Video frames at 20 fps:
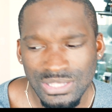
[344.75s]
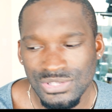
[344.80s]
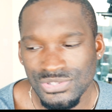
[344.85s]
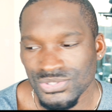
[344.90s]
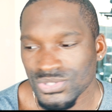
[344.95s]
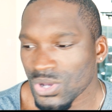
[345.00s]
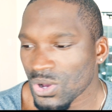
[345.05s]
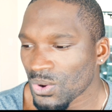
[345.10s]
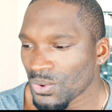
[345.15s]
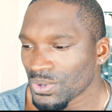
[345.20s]

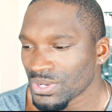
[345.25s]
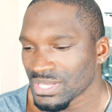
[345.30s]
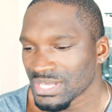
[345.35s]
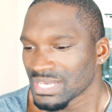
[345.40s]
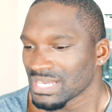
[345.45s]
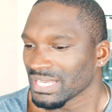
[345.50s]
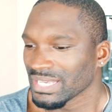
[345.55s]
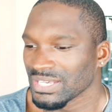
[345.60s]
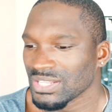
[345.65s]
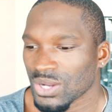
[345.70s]
So,
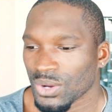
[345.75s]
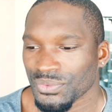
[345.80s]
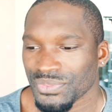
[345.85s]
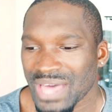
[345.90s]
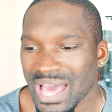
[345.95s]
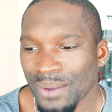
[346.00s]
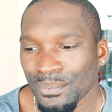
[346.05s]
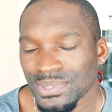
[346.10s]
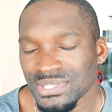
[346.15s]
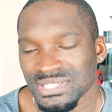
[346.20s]

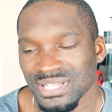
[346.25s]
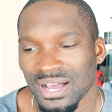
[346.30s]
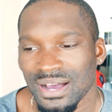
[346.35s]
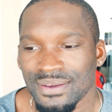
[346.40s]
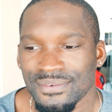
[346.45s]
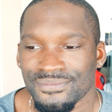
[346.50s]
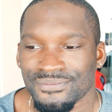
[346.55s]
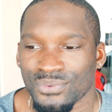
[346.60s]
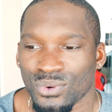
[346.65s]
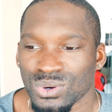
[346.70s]
that was
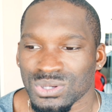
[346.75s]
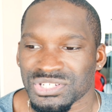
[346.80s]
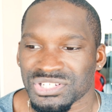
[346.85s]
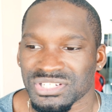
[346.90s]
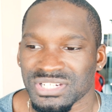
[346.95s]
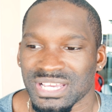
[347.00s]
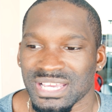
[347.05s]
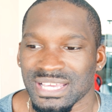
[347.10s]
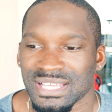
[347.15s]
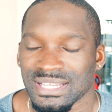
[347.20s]

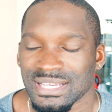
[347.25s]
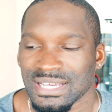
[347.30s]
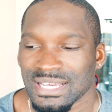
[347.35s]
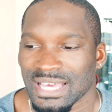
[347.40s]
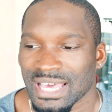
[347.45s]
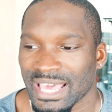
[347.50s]
unfortunate,